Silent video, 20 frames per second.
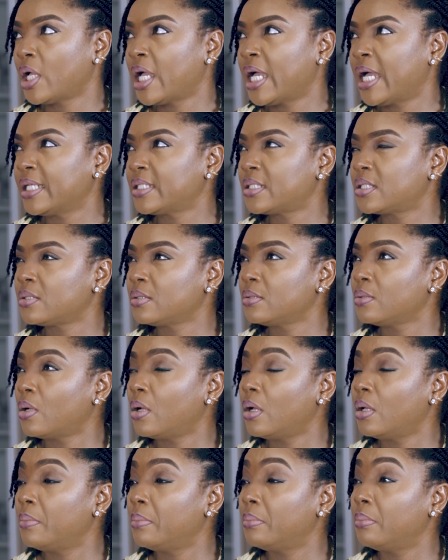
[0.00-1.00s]
had to
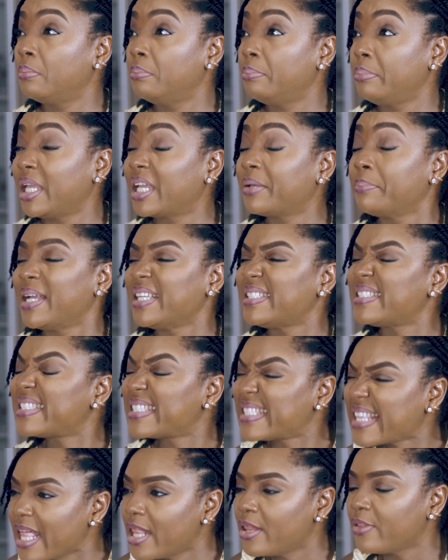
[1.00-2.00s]
make
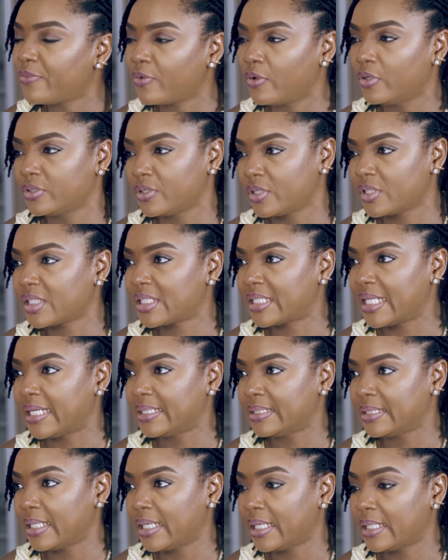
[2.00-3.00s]
myself
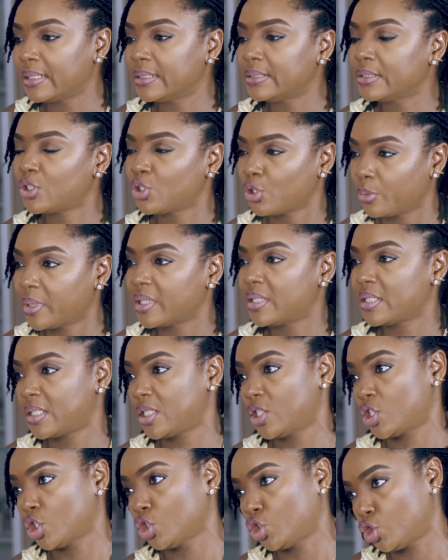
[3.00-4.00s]
understand that, Chioma, this
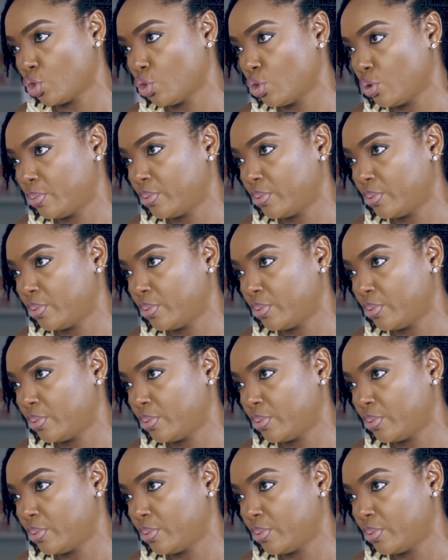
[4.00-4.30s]
is a job.